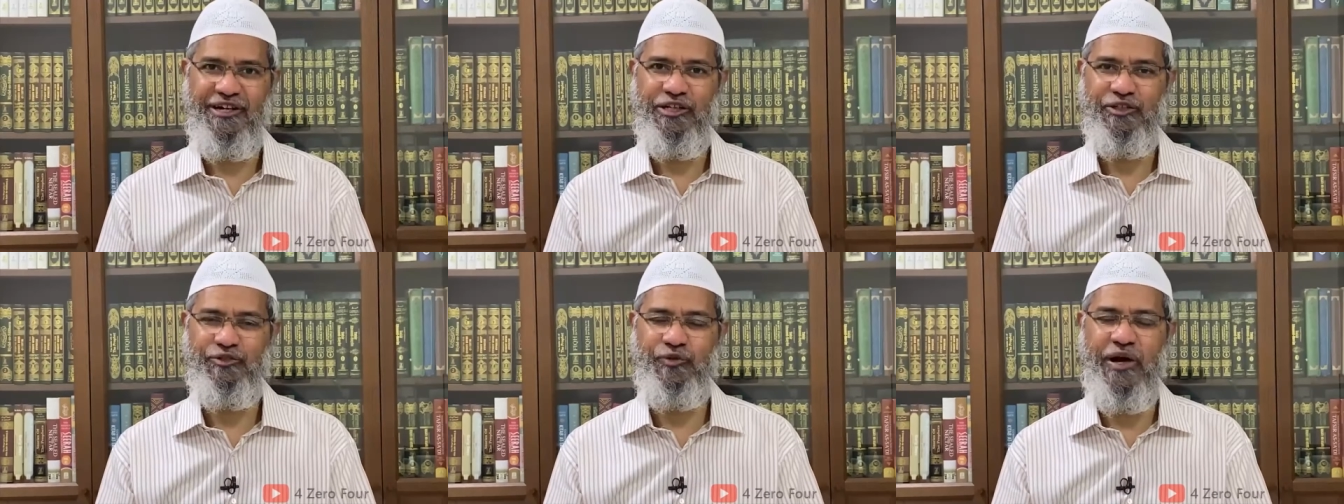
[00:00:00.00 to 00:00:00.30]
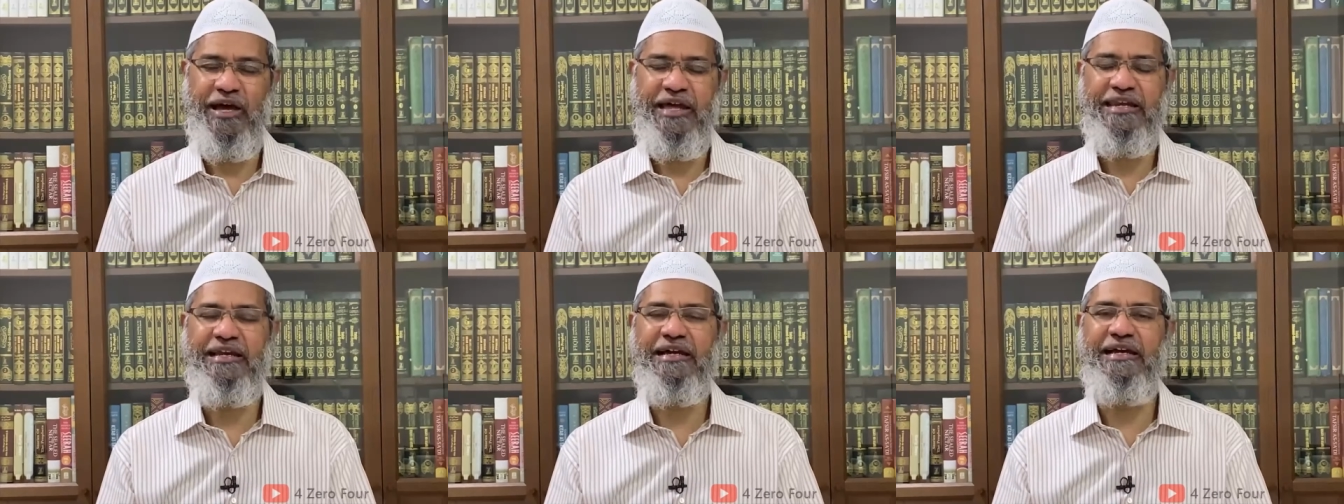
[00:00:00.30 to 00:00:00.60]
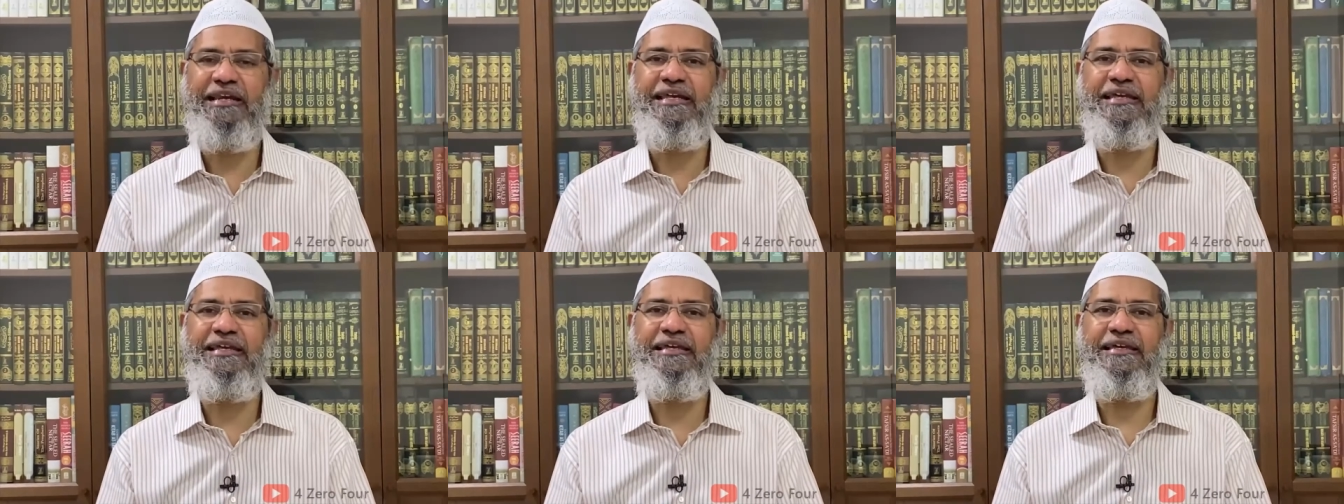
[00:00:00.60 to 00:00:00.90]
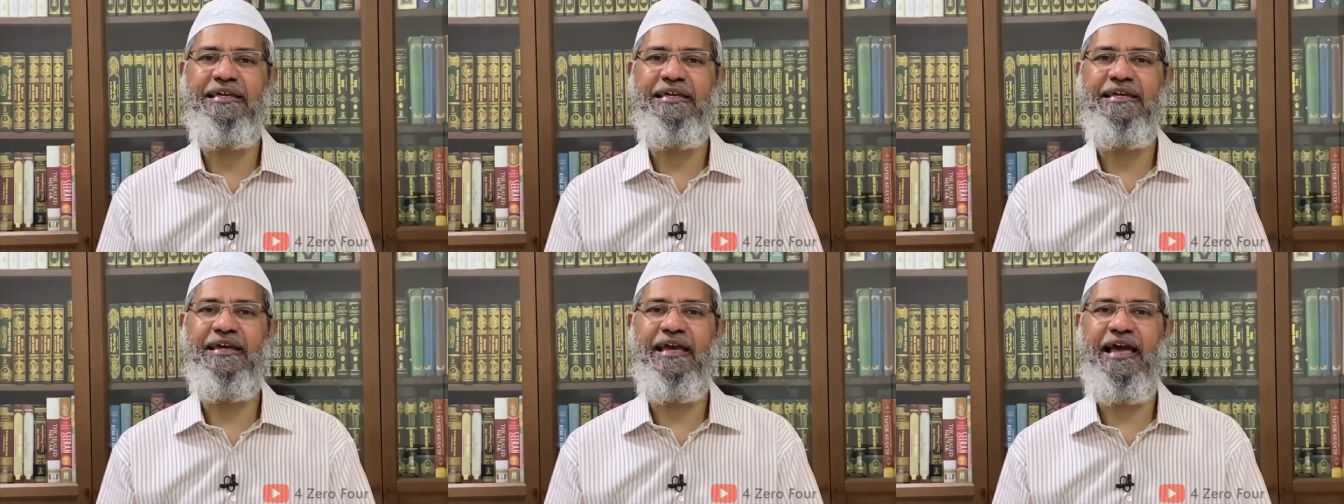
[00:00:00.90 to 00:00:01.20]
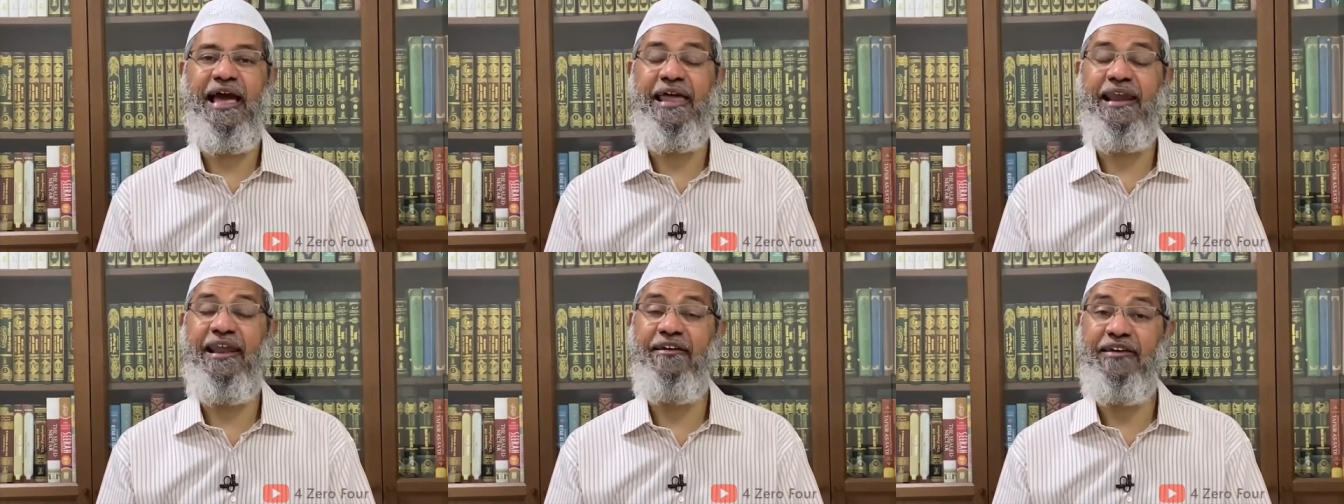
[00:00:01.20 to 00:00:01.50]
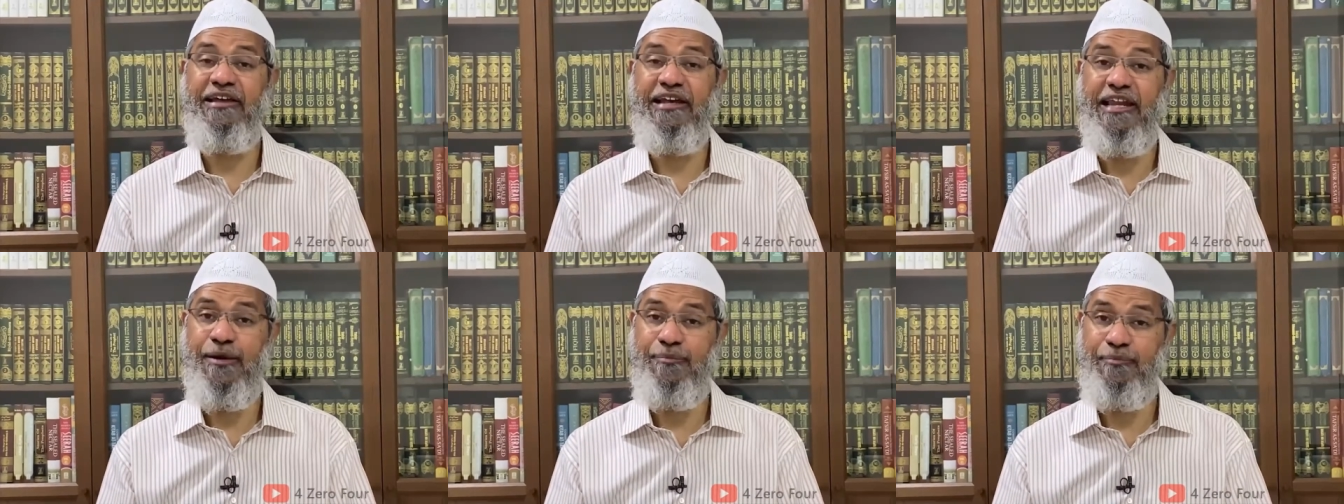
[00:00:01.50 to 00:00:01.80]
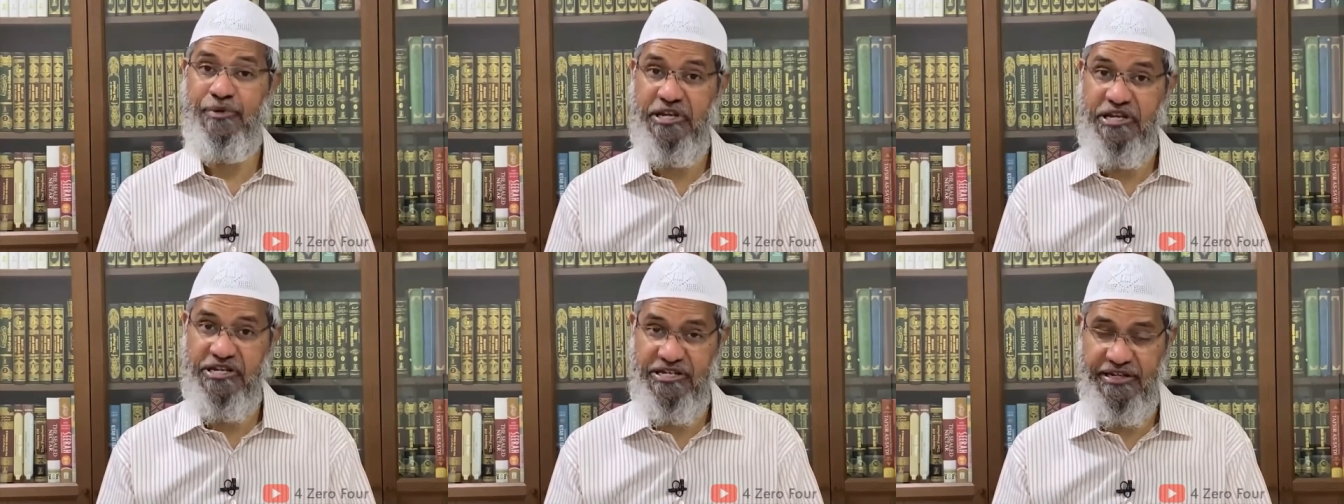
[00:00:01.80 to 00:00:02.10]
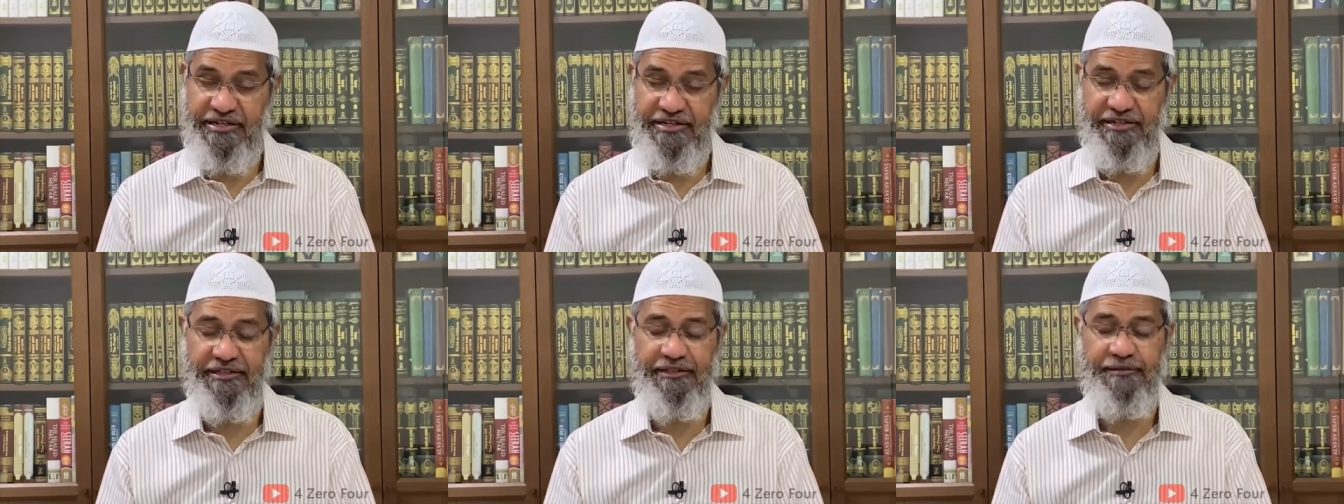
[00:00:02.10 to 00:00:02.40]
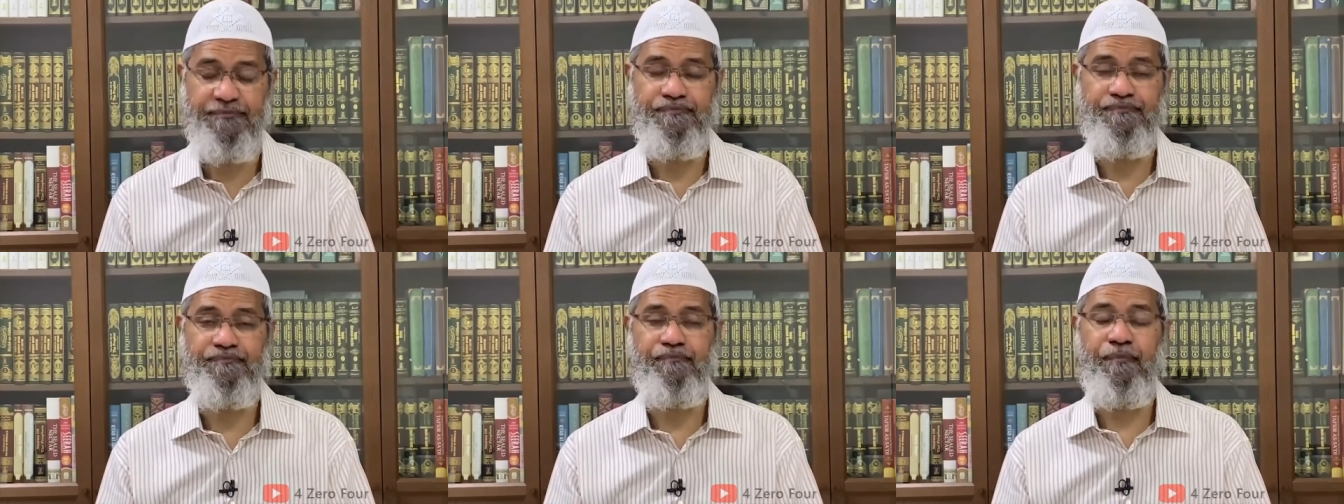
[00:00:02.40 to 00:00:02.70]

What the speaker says: So I really appreciate her.